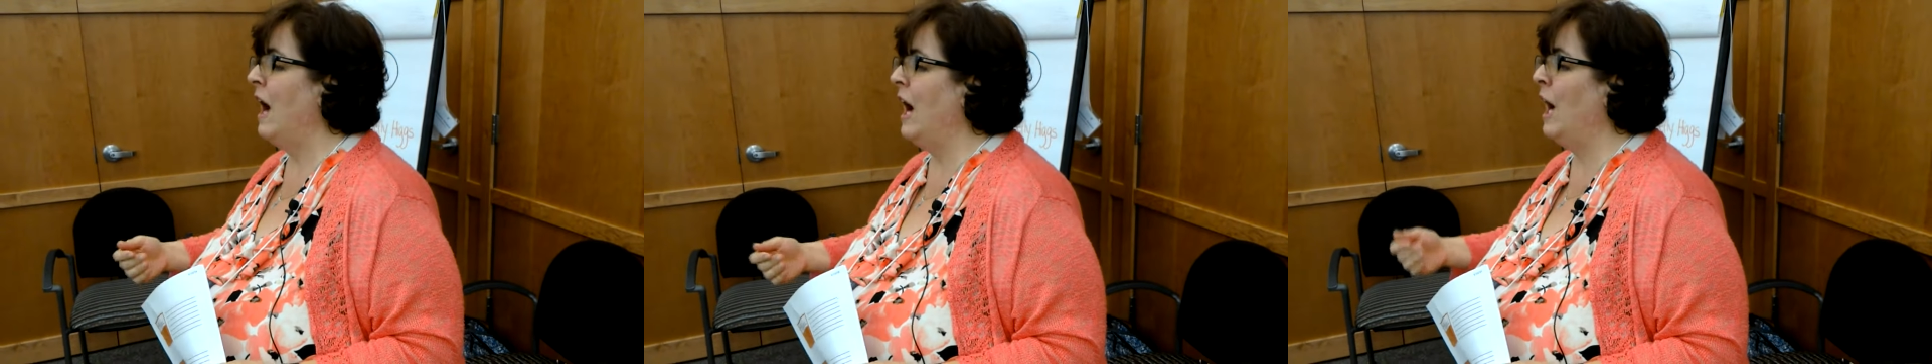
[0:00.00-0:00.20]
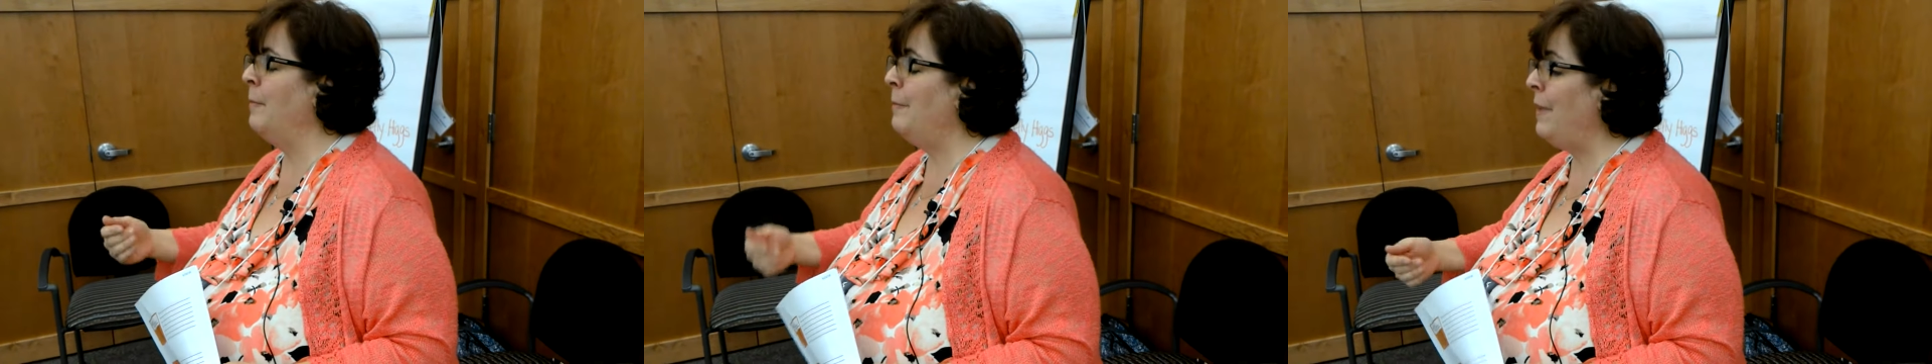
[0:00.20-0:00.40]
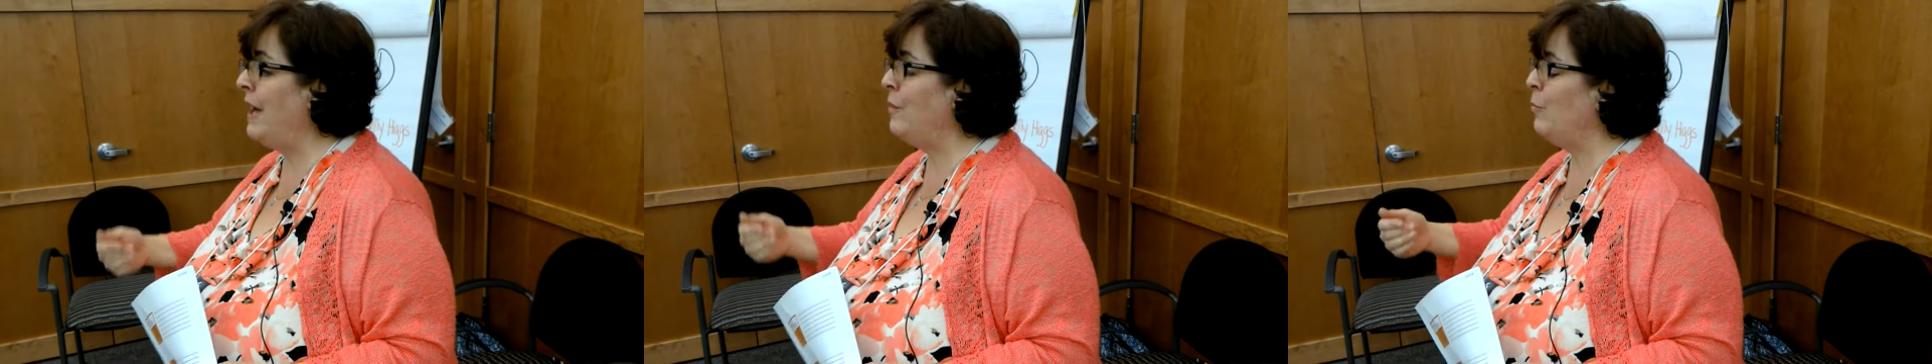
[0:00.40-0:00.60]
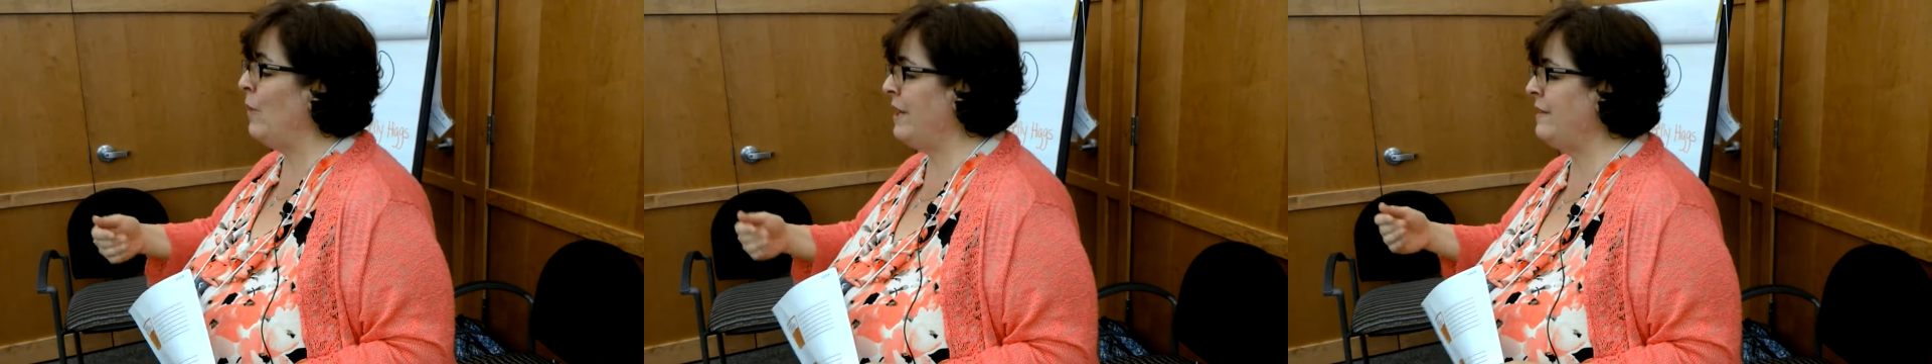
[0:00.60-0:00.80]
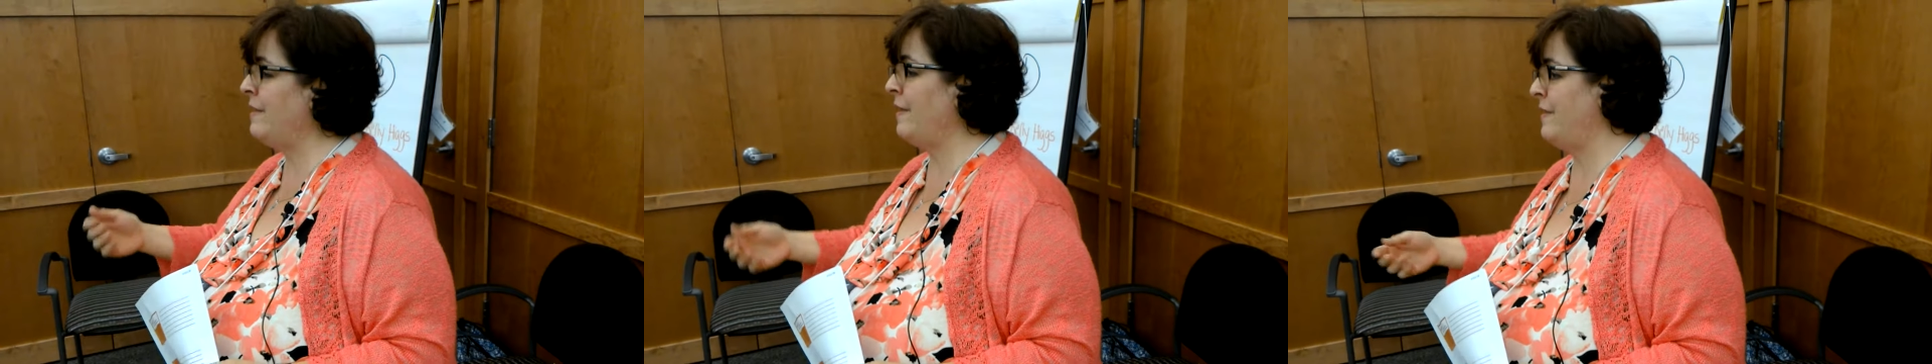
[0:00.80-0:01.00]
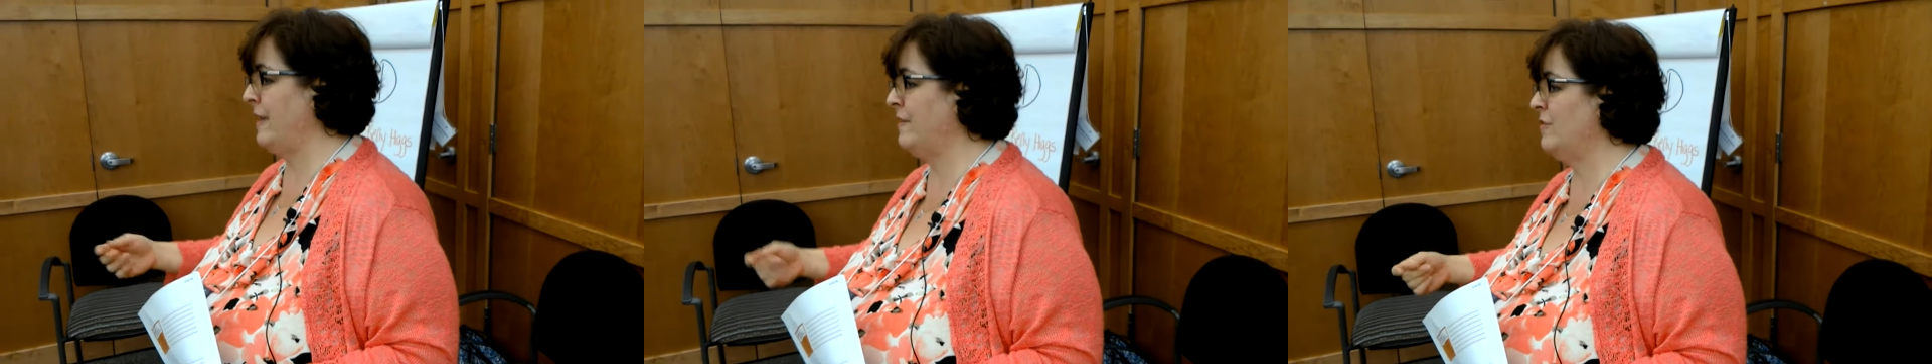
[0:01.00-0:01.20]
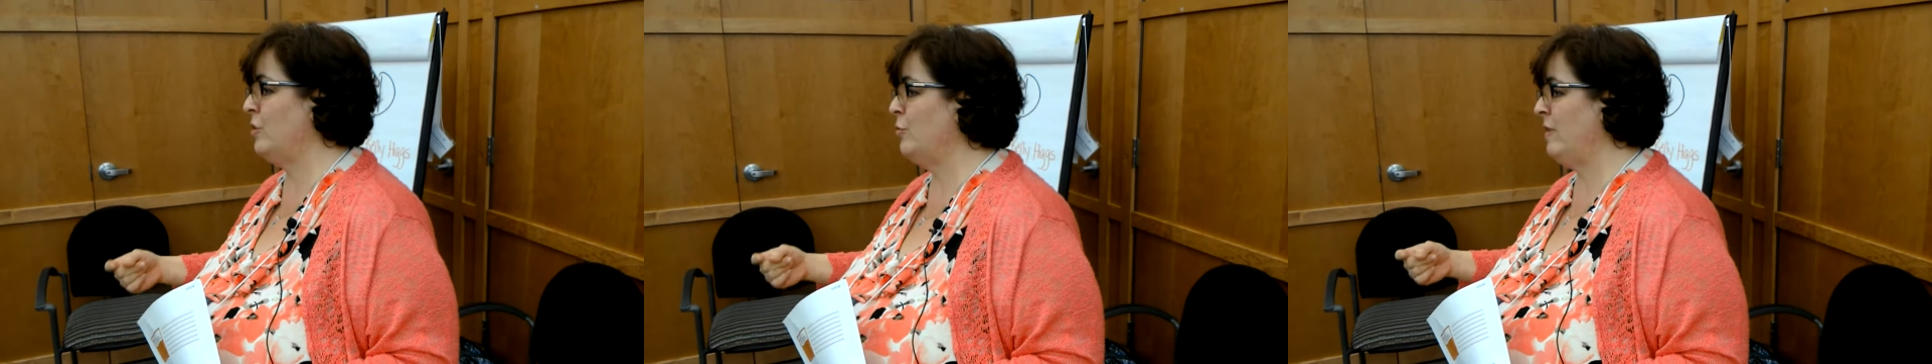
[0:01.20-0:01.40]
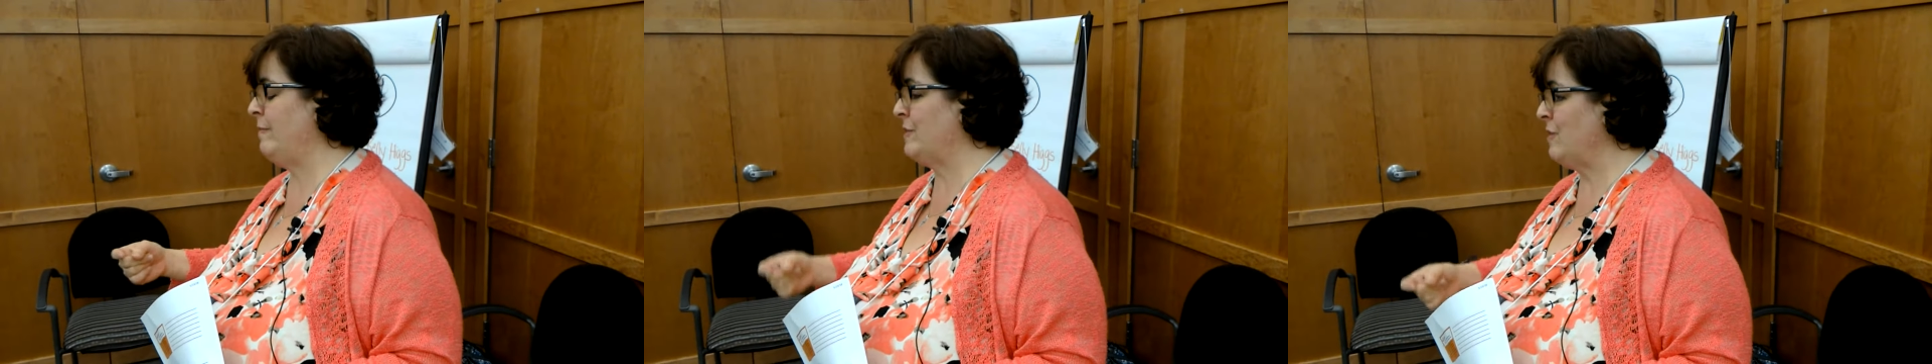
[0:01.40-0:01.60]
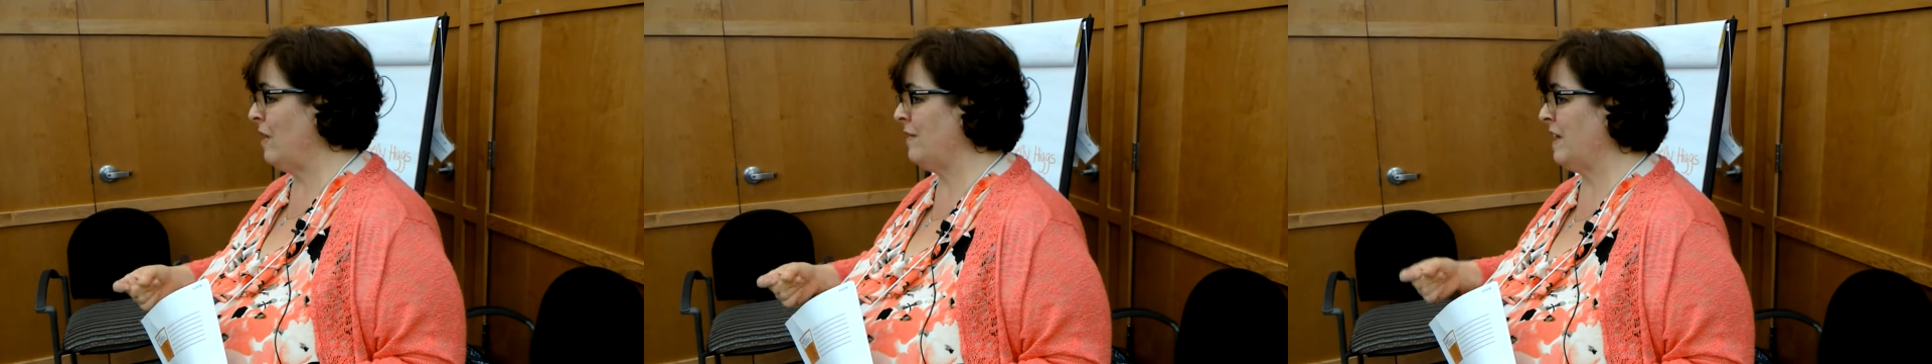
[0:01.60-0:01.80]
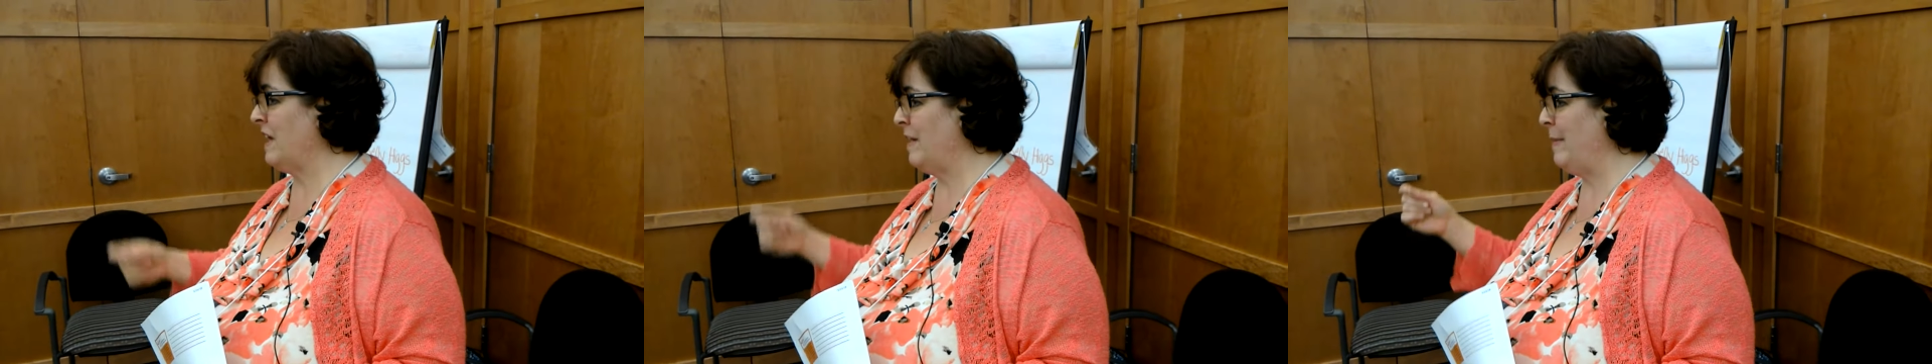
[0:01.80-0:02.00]
But one of the things that we've been
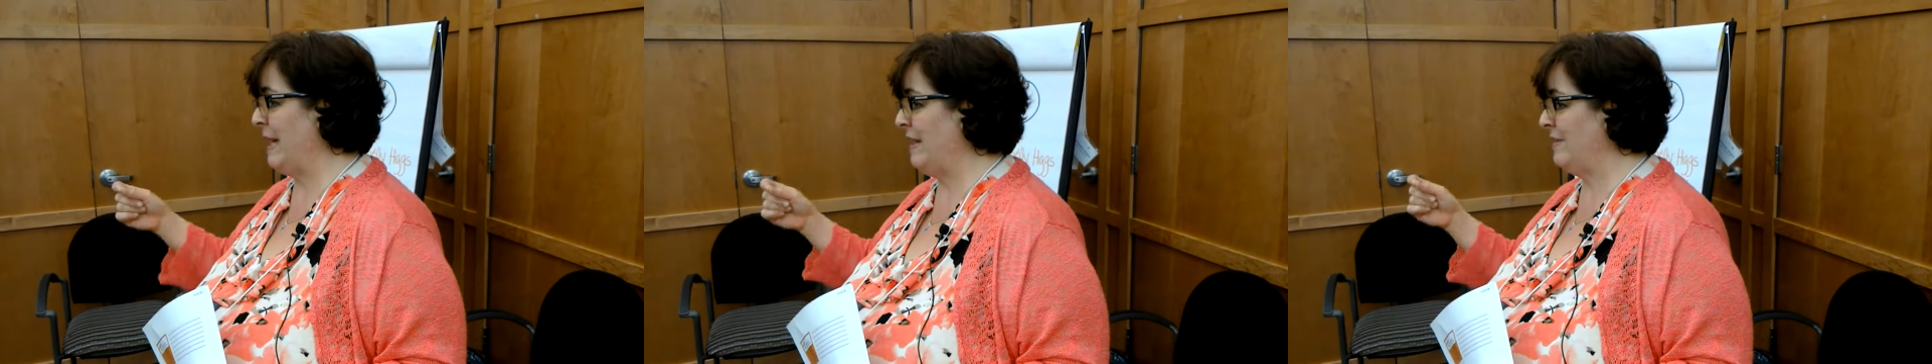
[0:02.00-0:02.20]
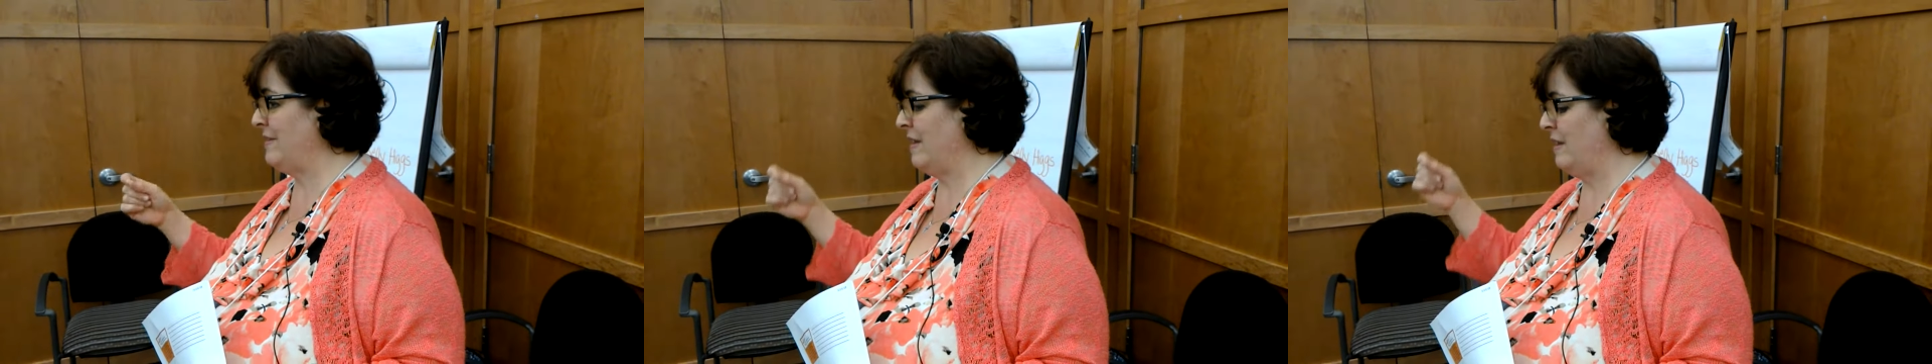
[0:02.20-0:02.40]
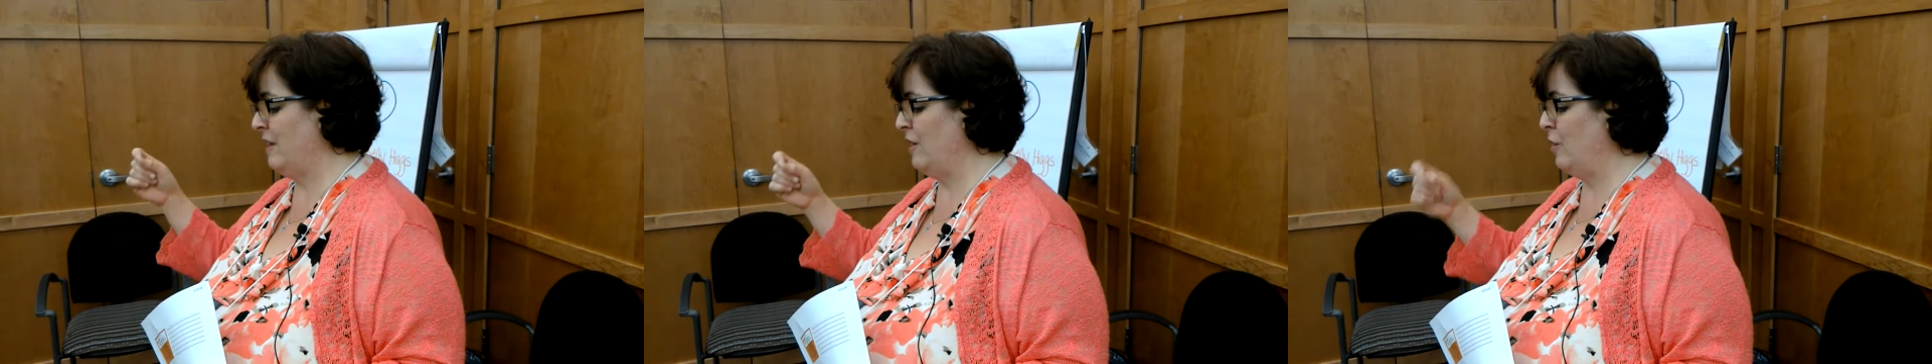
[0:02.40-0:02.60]
talking about is that,